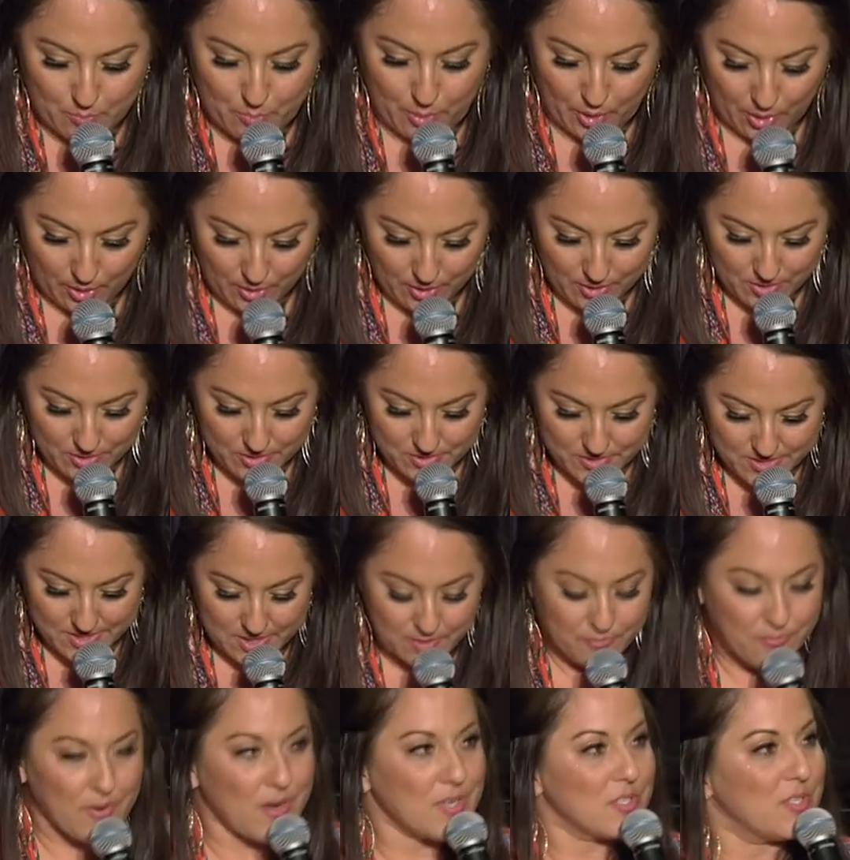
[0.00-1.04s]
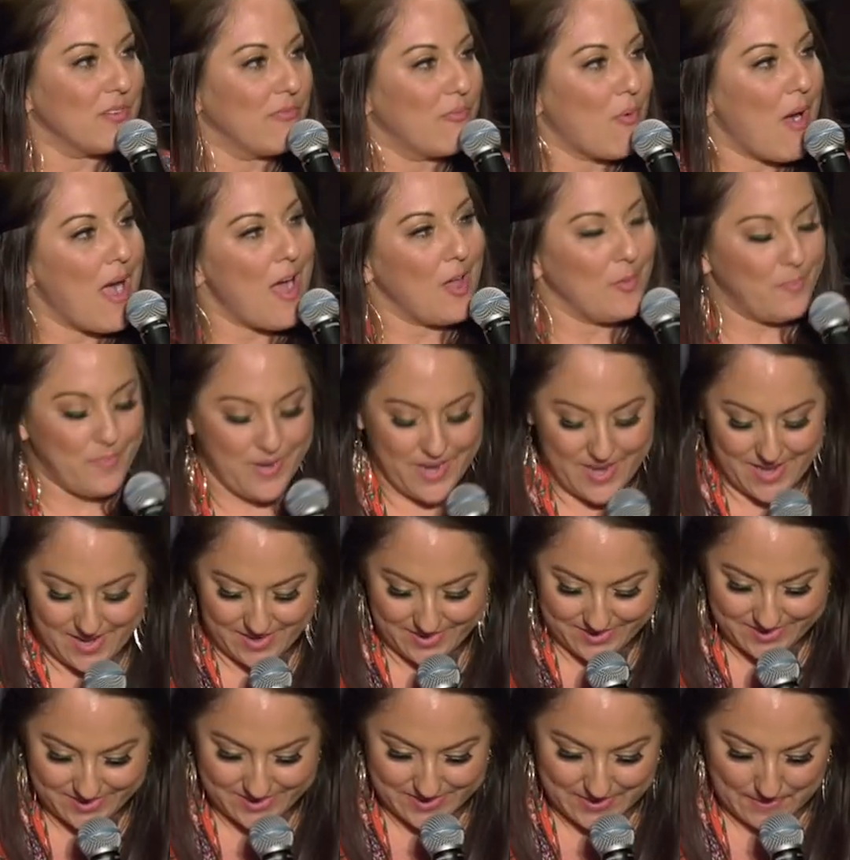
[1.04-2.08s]
throw pearls in front of wild
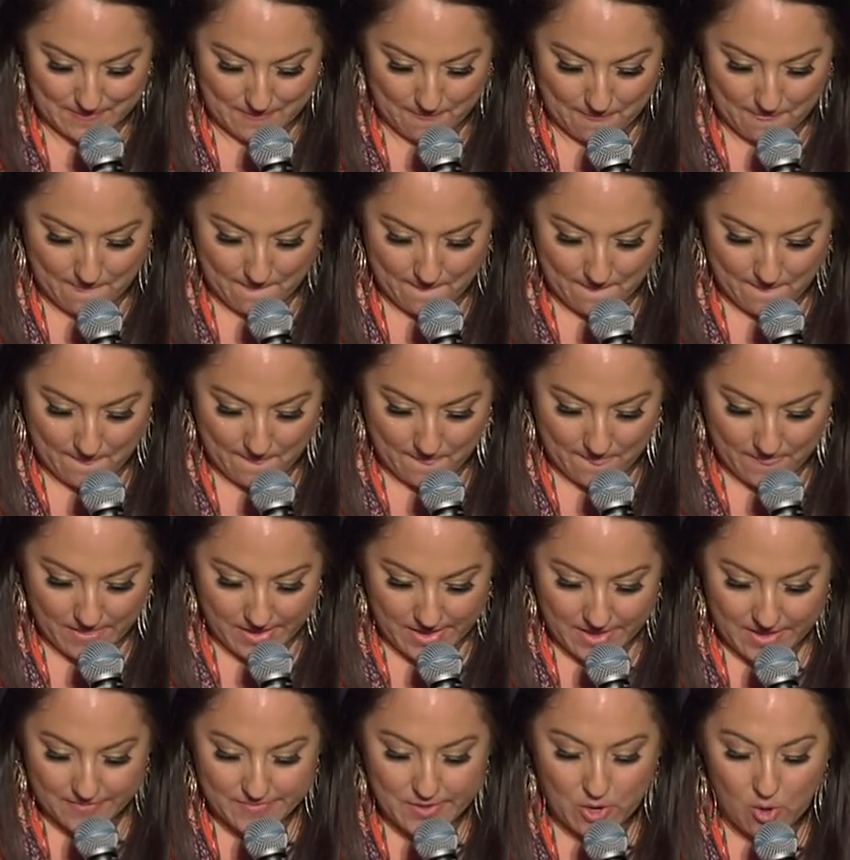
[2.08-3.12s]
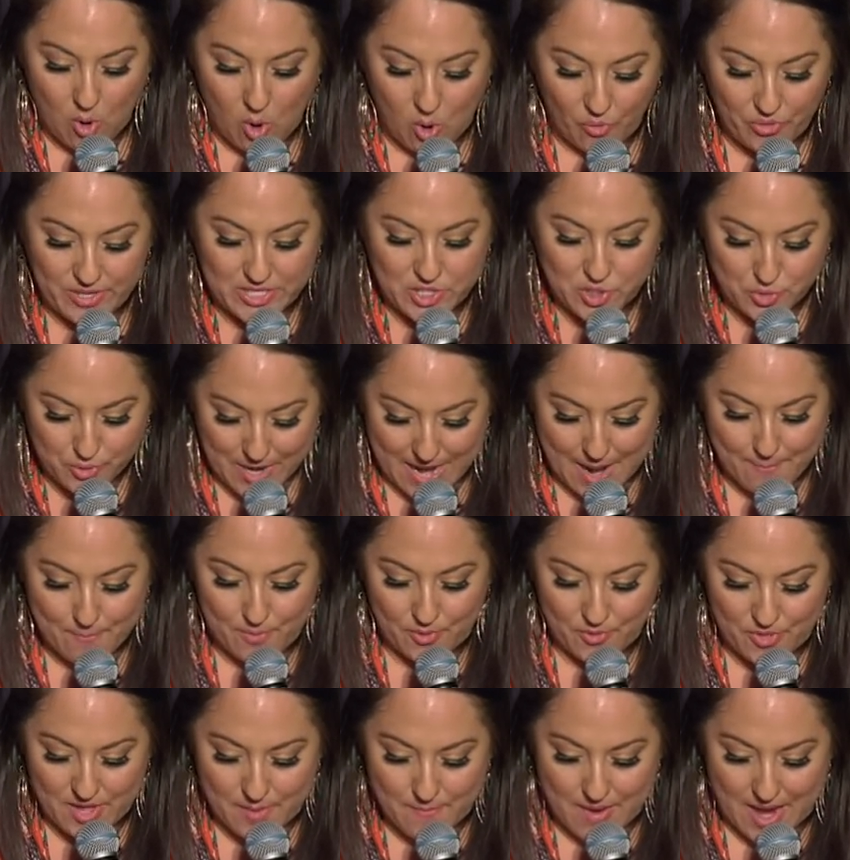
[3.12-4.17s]
pigs? They'll only
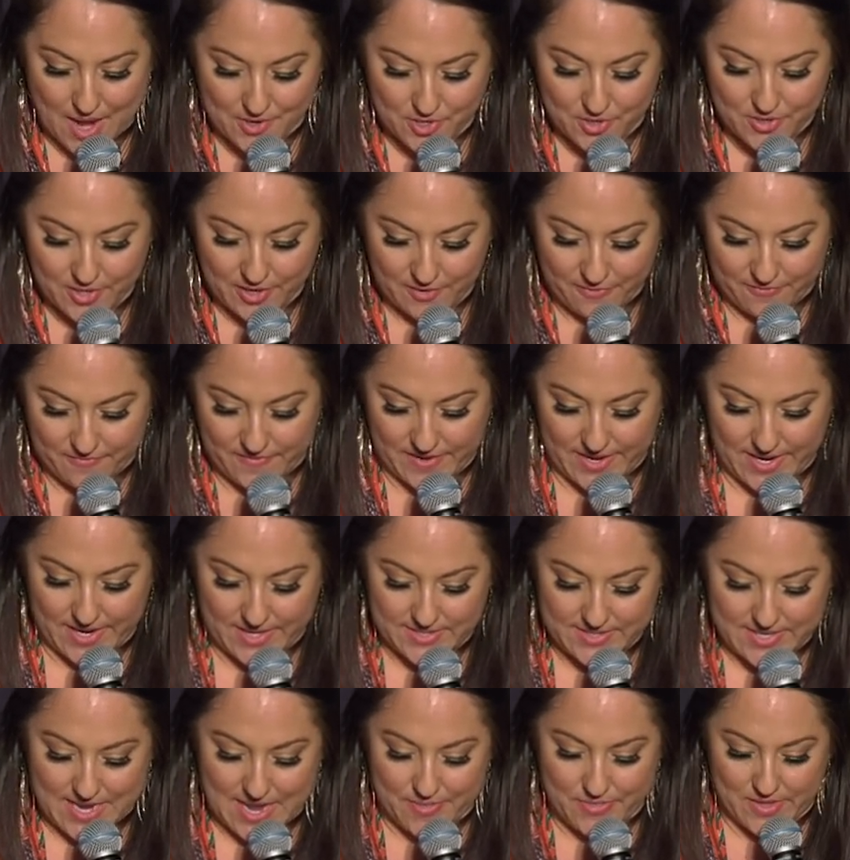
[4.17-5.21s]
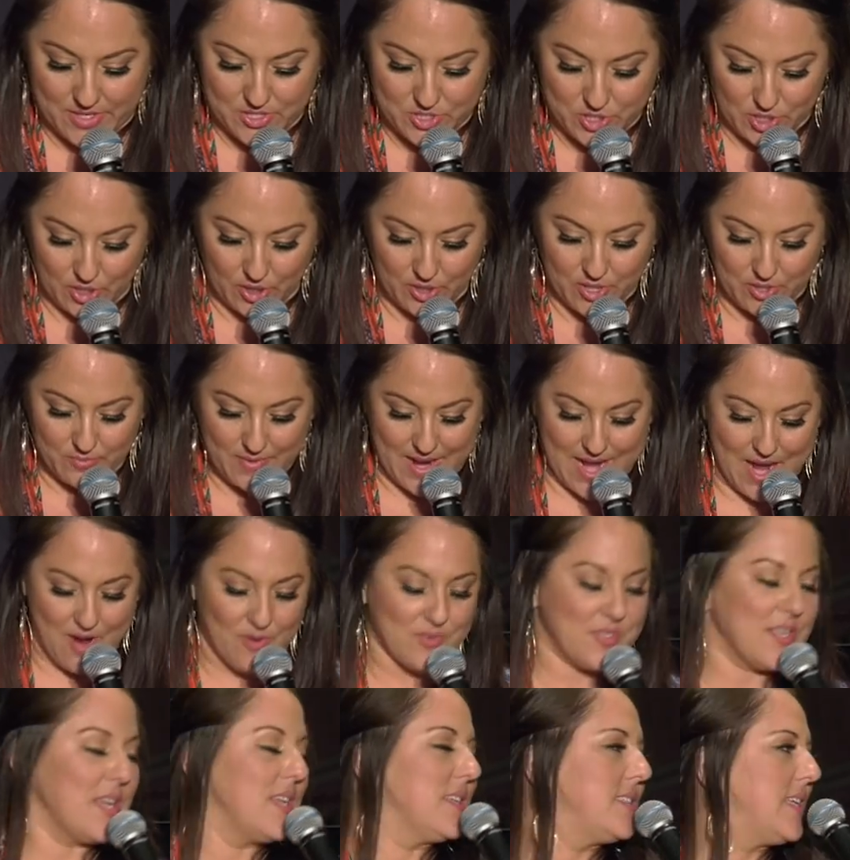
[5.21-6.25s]
trample them under their feet and then turn
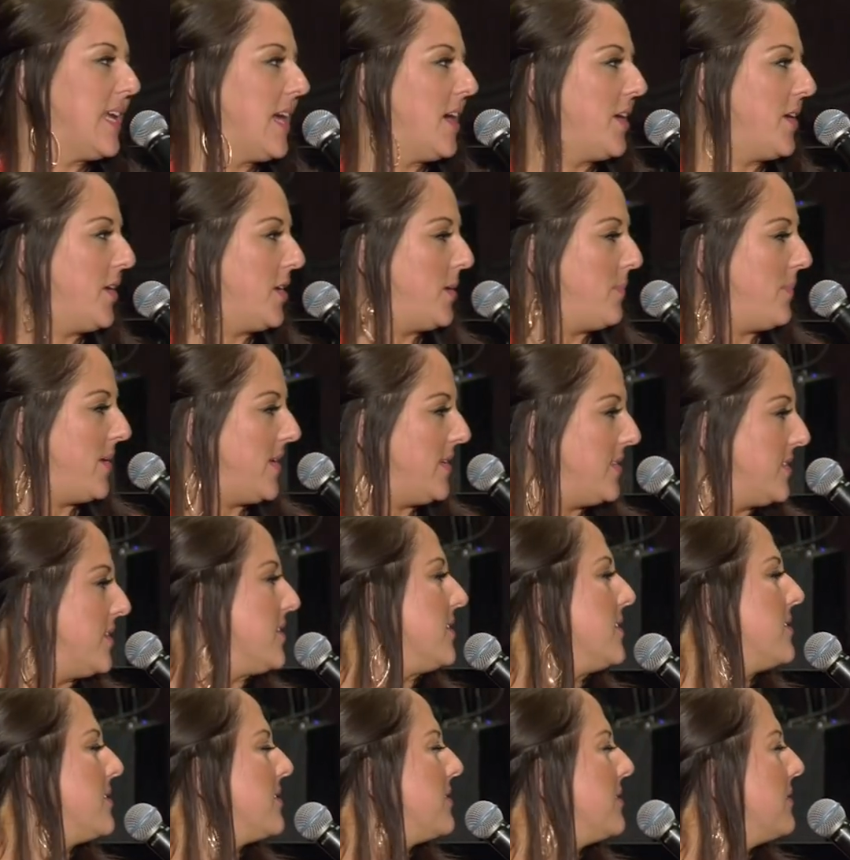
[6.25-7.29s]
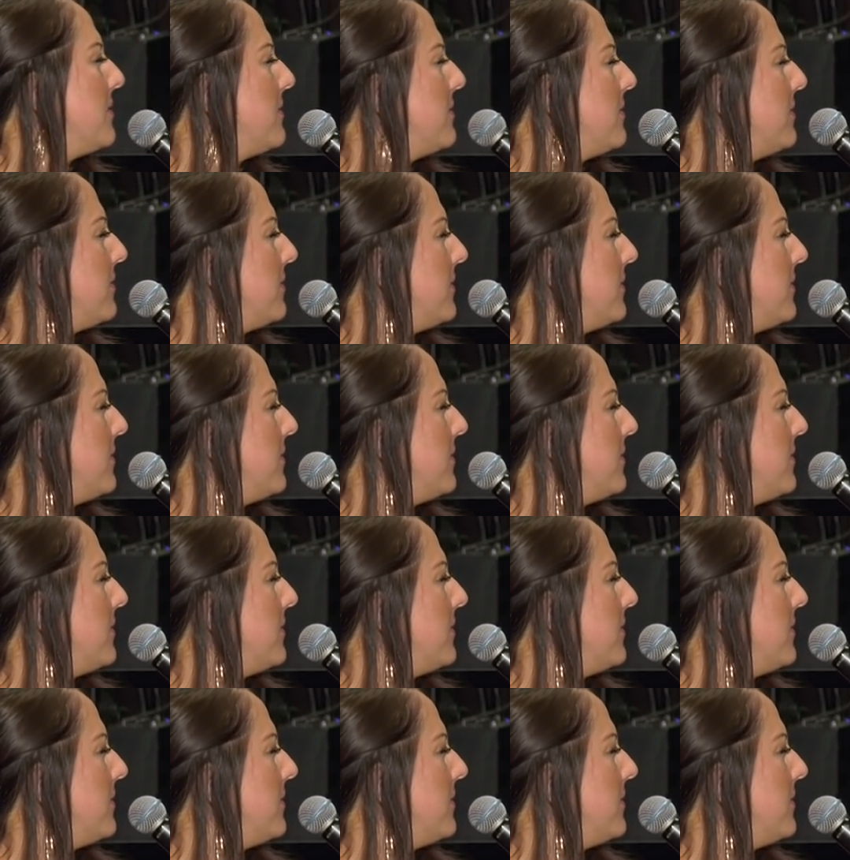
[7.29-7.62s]
around and tear you to pieces.